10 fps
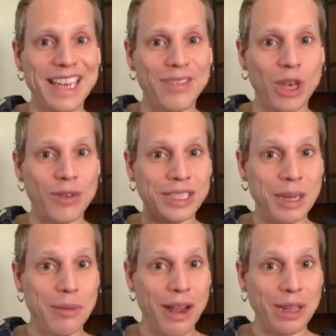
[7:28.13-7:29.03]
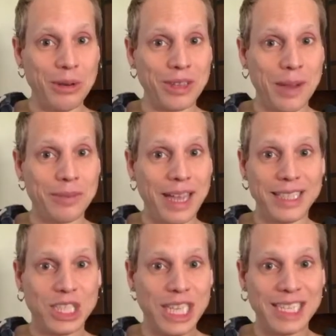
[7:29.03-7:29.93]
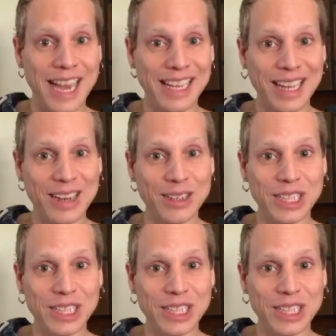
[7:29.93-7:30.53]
If you haven't seen Mary Lou's updates, she's not here.